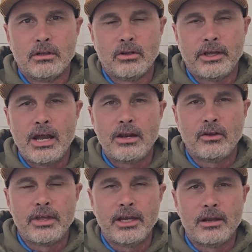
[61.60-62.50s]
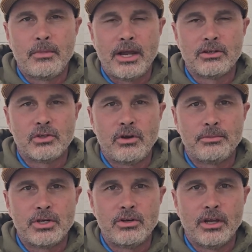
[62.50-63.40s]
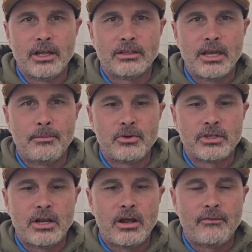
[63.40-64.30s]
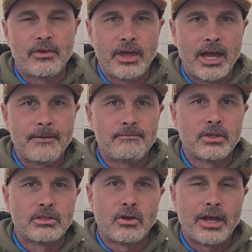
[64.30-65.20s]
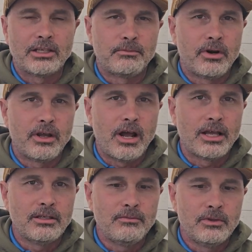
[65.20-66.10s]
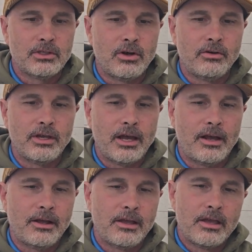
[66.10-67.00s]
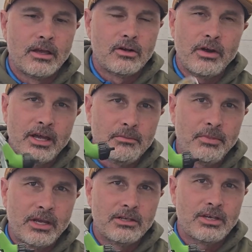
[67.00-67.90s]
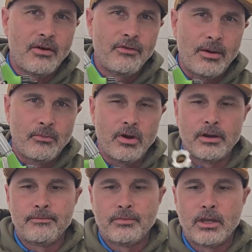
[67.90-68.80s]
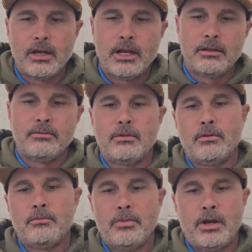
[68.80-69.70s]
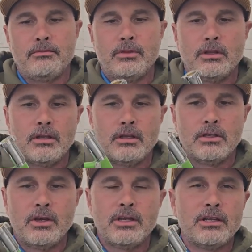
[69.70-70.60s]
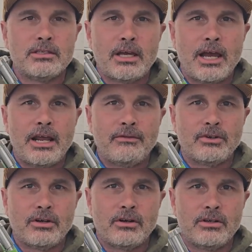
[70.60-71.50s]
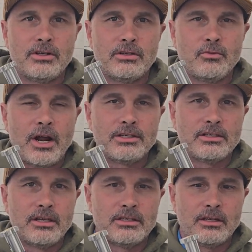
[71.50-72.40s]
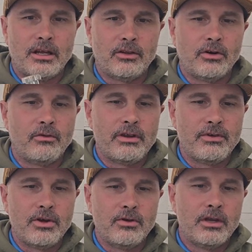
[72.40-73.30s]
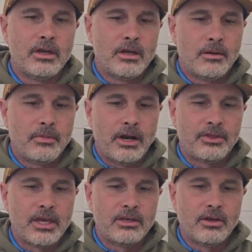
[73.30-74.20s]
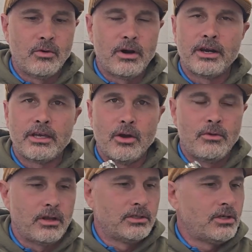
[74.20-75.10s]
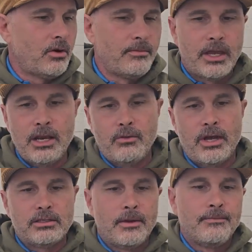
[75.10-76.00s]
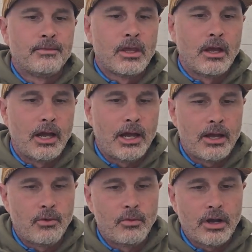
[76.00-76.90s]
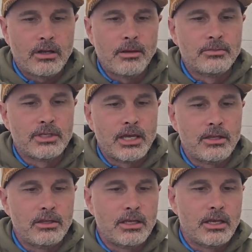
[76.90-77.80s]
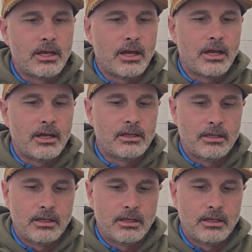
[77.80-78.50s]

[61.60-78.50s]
click on the link in my description, you get 10% off of that. So that's pretty awesome. So yeah, go ahead and pick yourself up one. But you can decide after you watch this little review, but I think you'll want to get one. So anyways, what comes in the